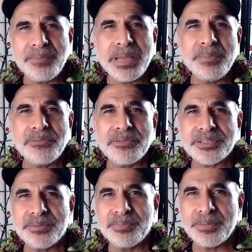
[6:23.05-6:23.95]
maybe for
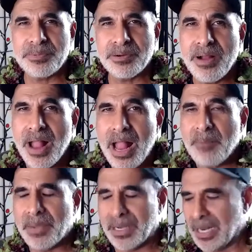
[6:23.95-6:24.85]
some people. But